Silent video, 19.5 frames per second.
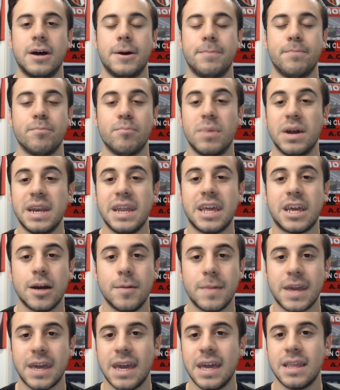money
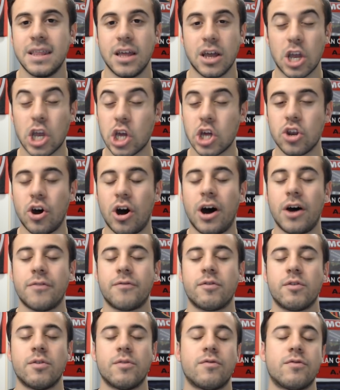coming in, a good
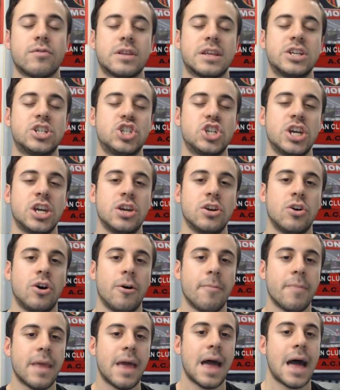offer for
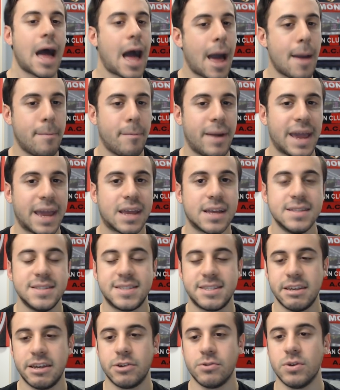Deschillo, I might
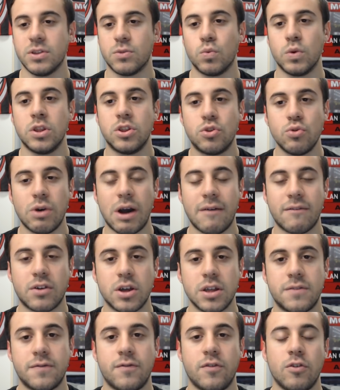consider it. We do have
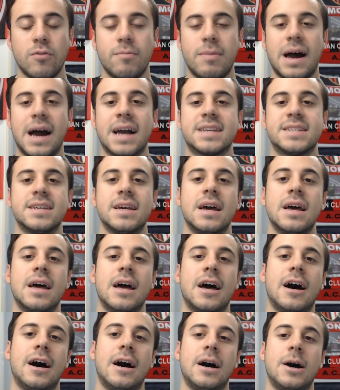good fullbacks.
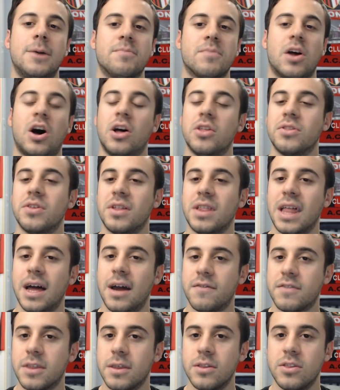On the
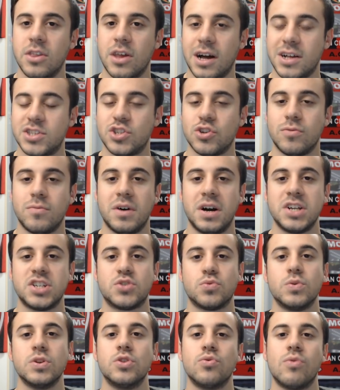left, not so much.
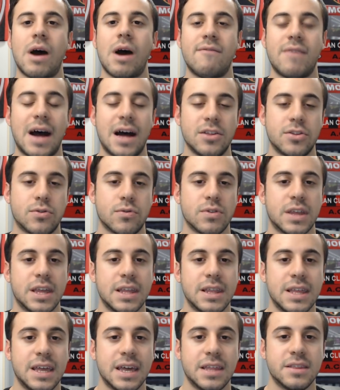We do have
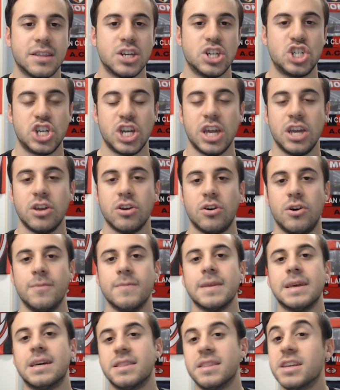Antonelli and Deschillo.
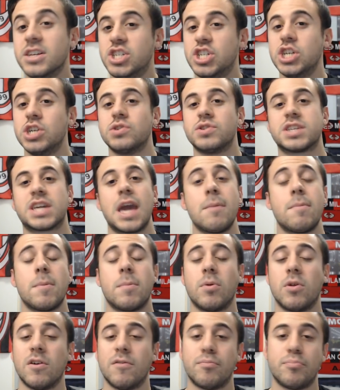Deschillo is
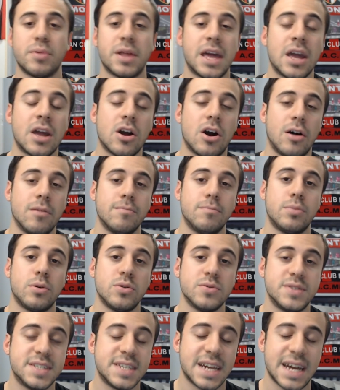capable of playing on
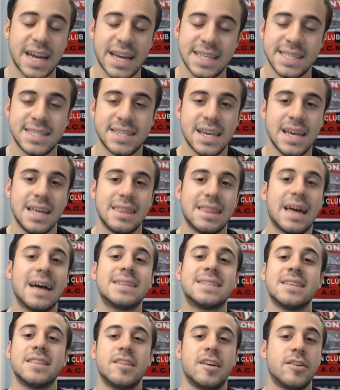both sides. That is
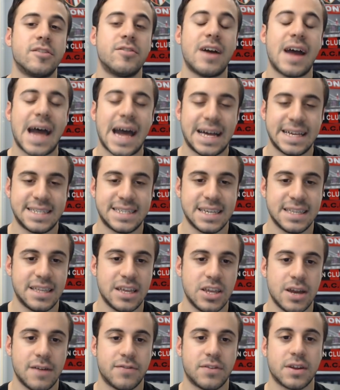another asset that
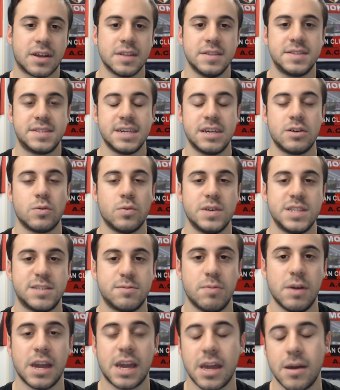you have to consider when
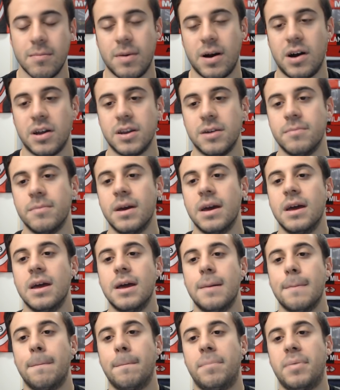speaking about him.
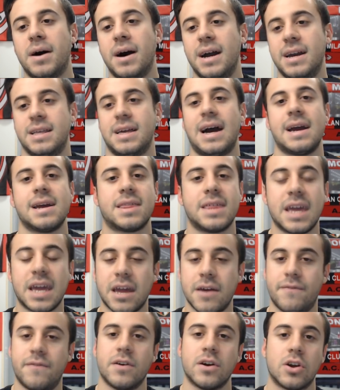But I think
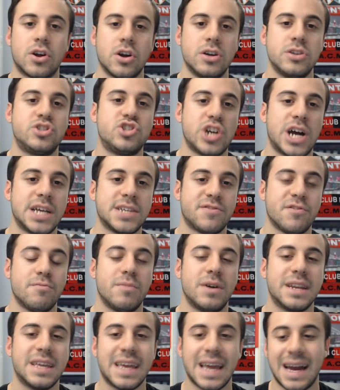if a good transfer
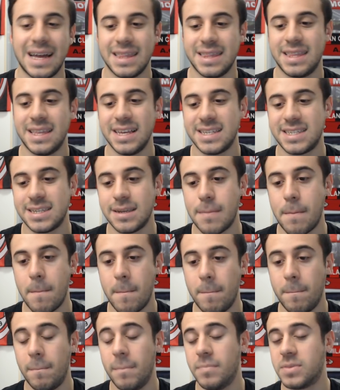money at this
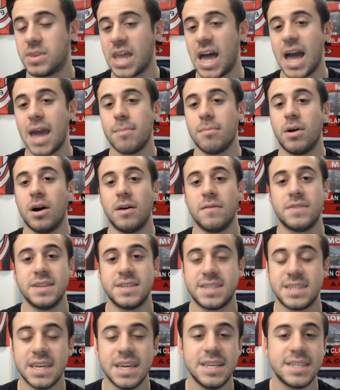time of the
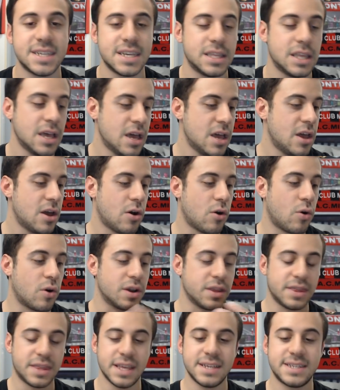season or
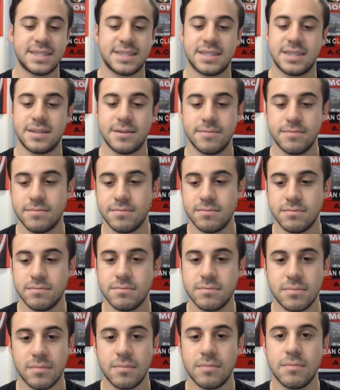in this
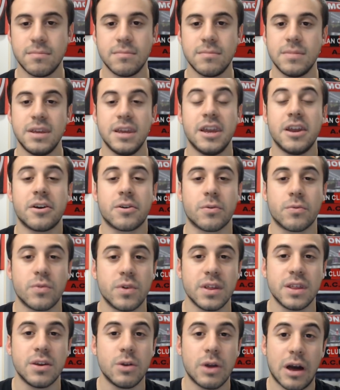year
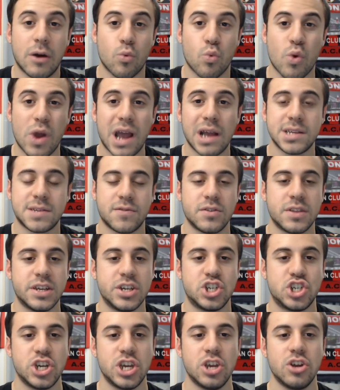really arrives for
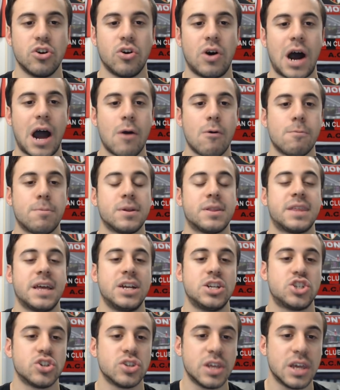Deschillo, I would
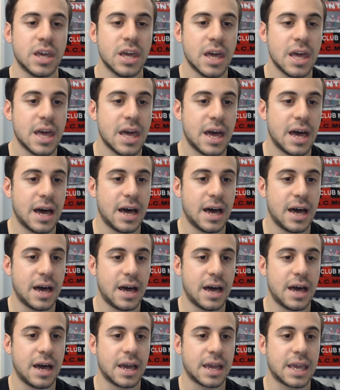potentially
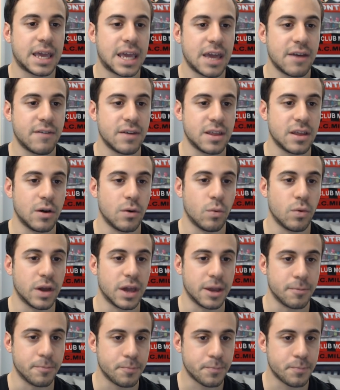give it away.